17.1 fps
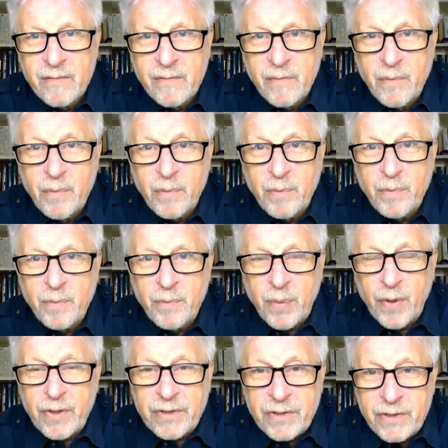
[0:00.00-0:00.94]
person
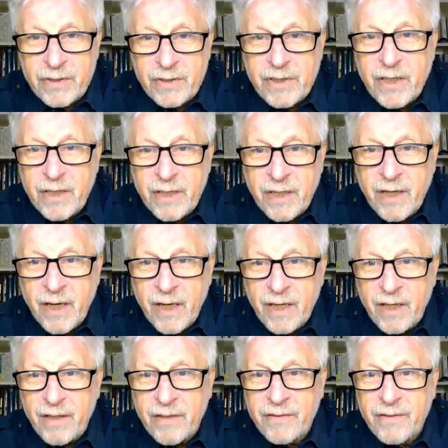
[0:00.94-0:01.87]
seeking health,
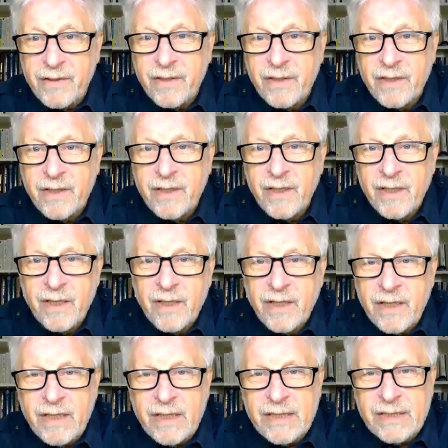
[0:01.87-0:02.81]

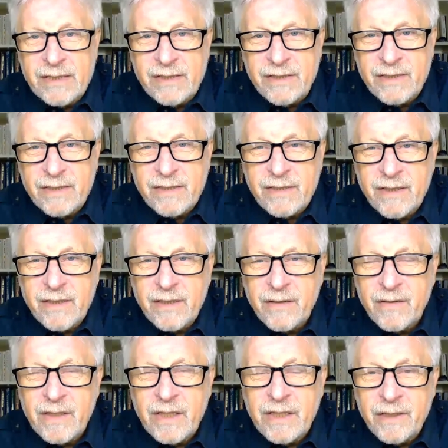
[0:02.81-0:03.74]
is needing
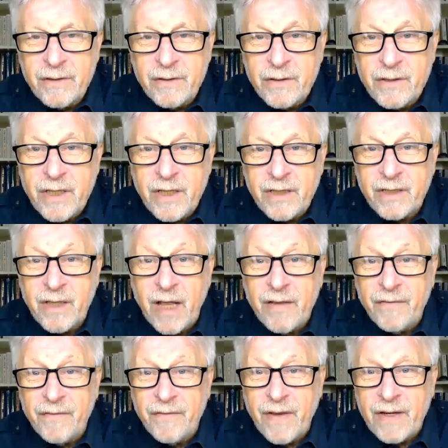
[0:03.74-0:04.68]
to take a very
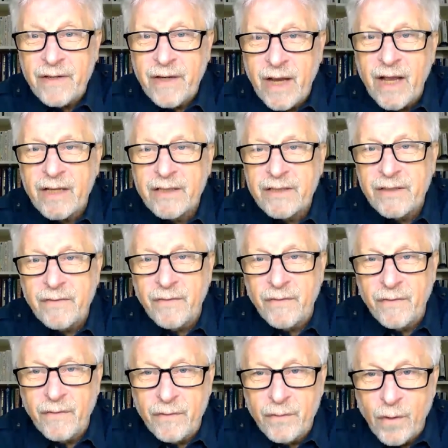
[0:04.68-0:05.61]
active
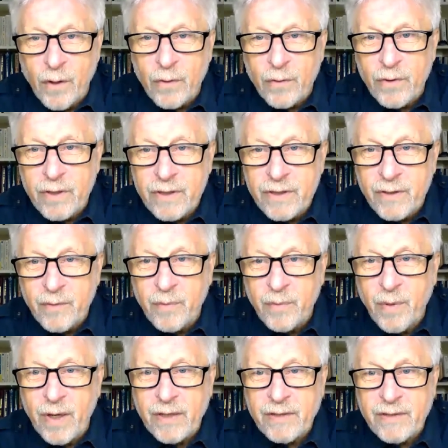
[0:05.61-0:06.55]
role in the
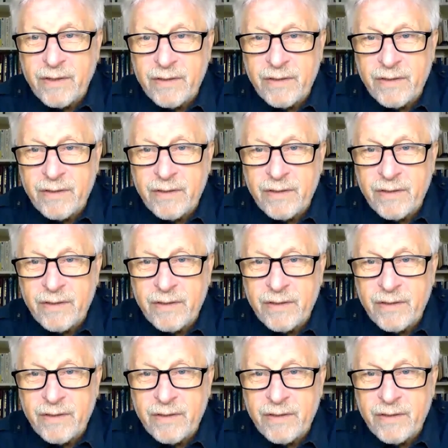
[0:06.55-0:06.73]
process.